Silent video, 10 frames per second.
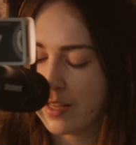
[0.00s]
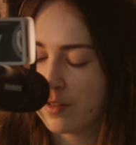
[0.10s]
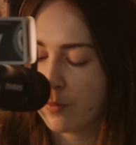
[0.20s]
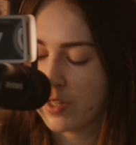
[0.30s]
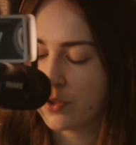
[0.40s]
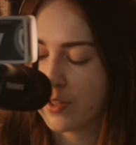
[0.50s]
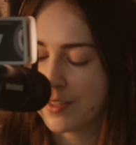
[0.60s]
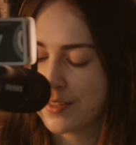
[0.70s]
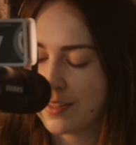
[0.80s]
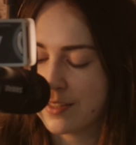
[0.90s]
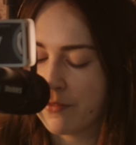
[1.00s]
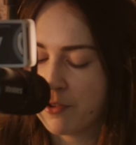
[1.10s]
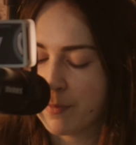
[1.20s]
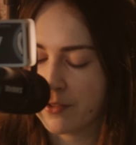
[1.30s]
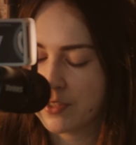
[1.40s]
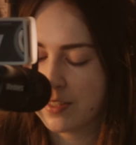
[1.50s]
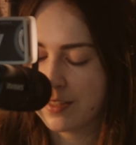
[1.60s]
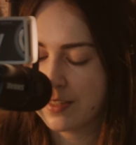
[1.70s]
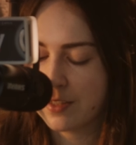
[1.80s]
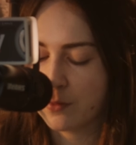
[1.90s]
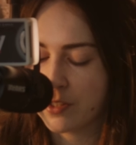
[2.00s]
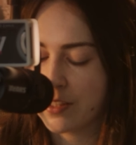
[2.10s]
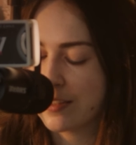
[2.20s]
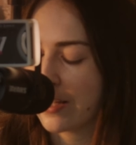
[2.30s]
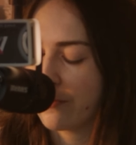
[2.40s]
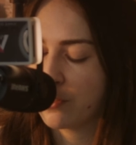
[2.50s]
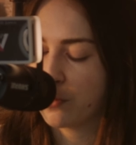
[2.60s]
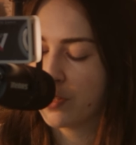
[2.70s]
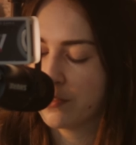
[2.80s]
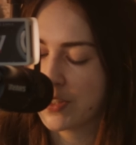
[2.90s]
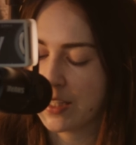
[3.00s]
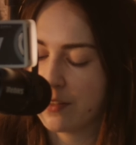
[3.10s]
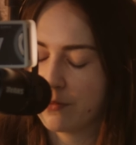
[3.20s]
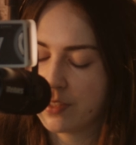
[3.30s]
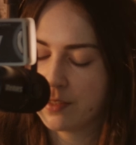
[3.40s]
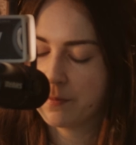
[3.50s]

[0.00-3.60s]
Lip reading: and went across the 7 mountains to where the 7 dwarfs lived.